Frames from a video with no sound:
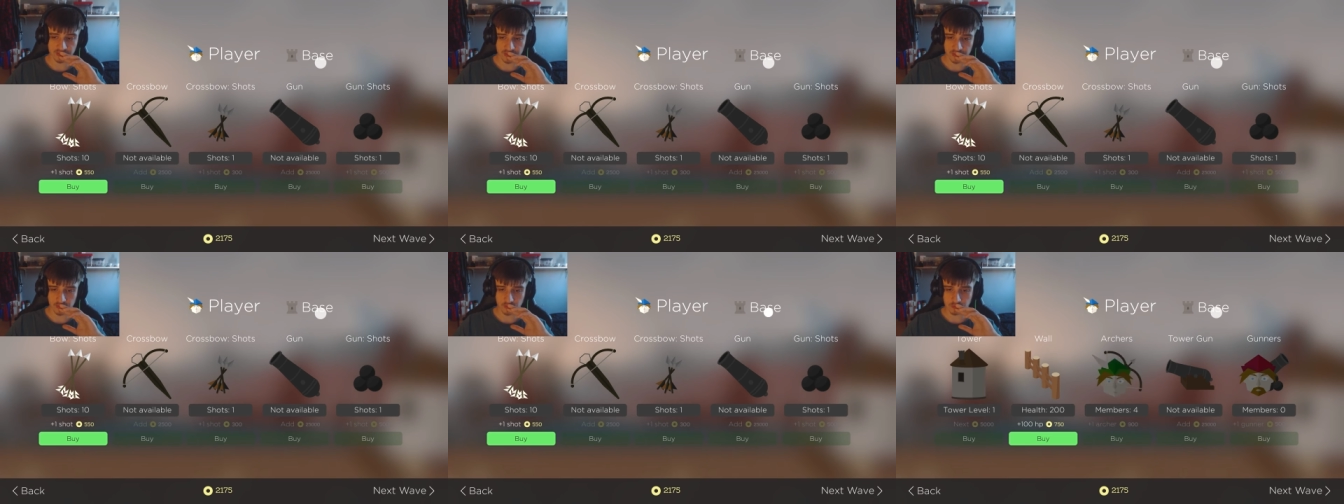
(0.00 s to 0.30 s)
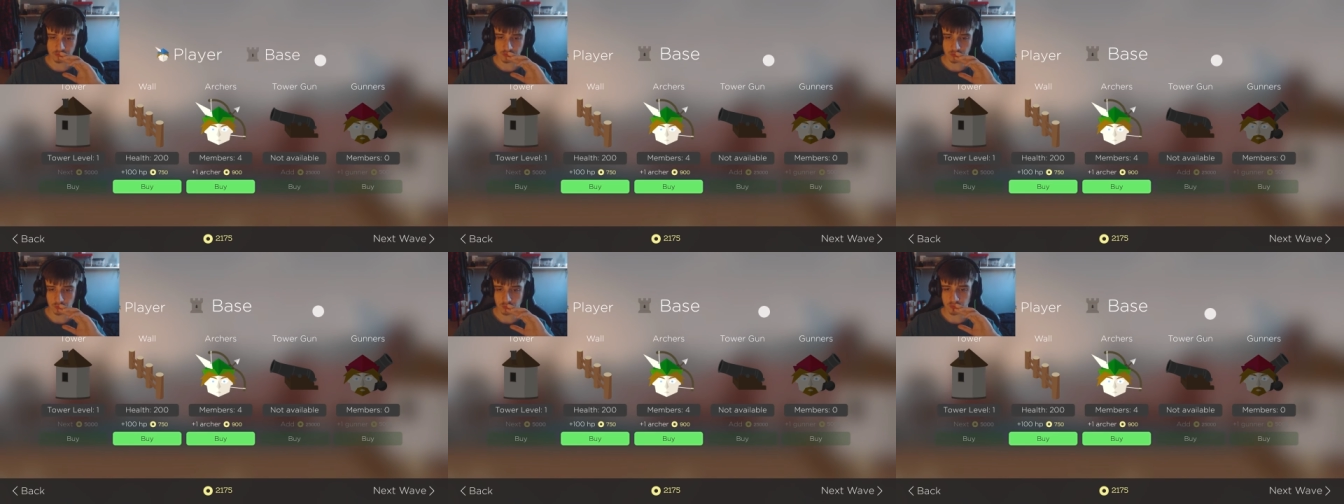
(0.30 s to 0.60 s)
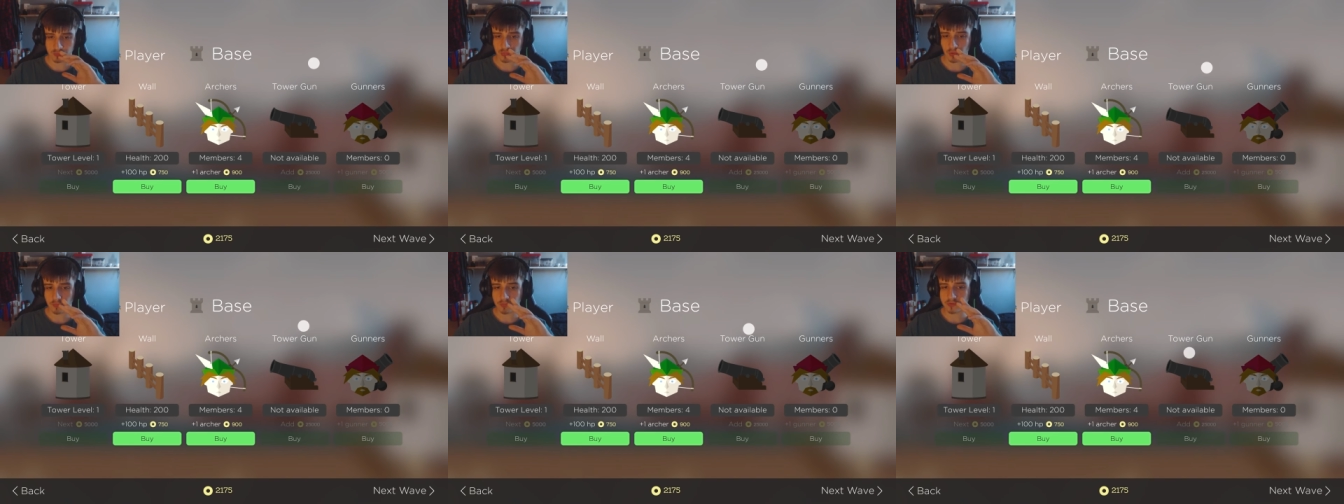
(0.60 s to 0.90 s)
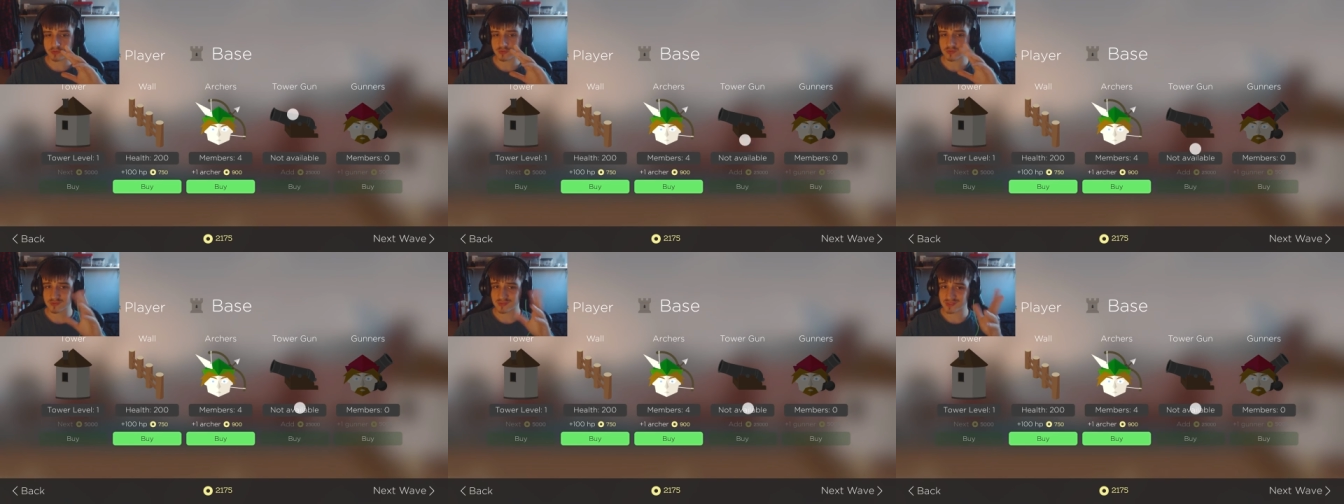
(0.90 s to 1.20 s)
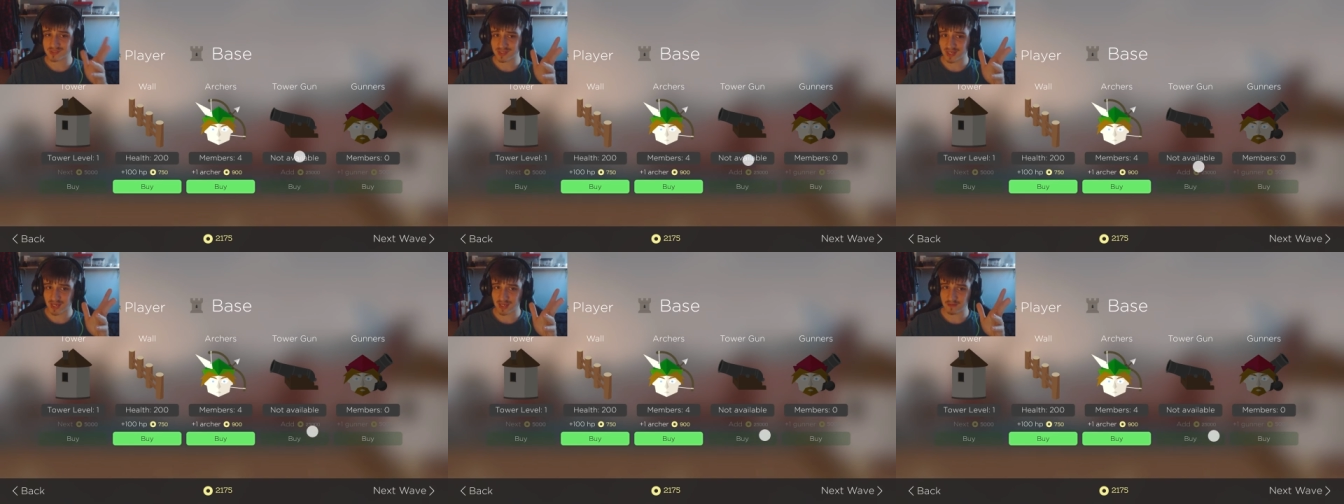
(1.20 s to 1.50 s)
else, so we probably should
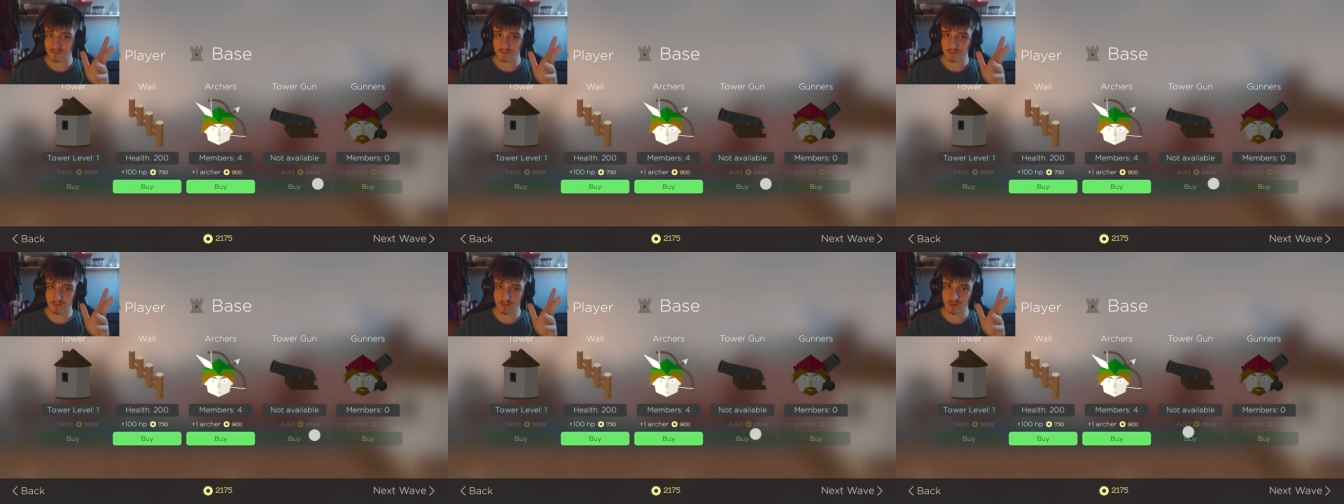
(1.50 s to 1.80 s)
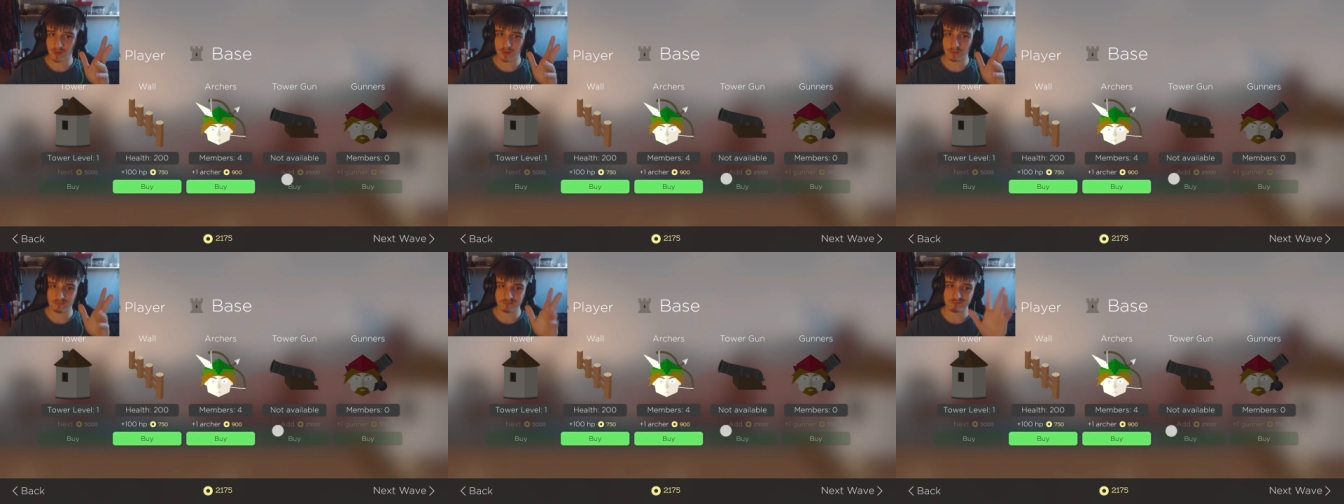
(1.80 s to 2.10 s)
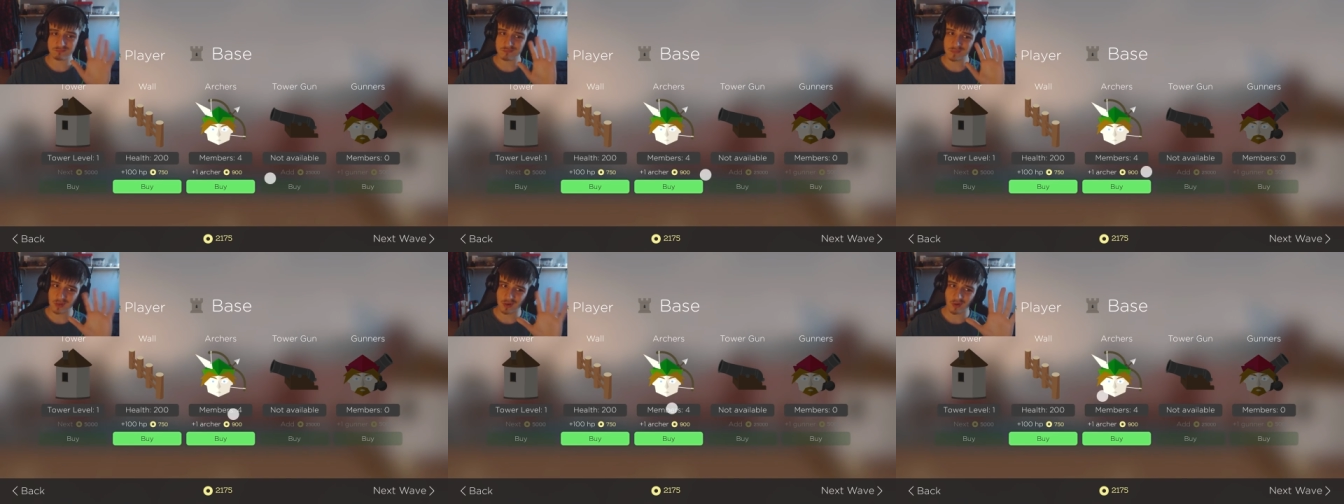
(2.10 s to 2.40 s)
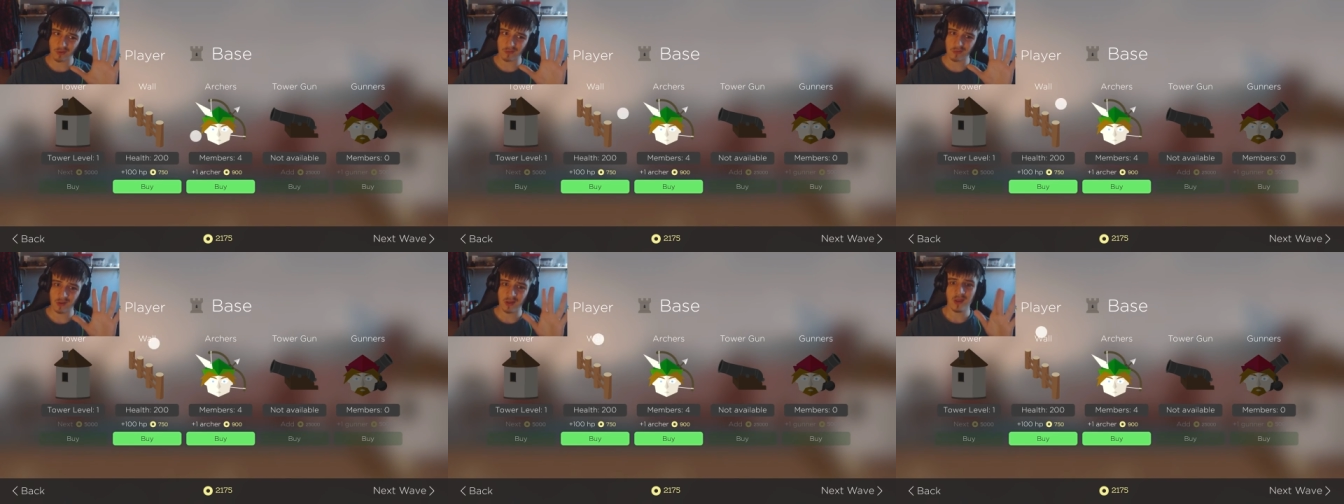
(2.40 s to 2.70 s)
save, but, you know.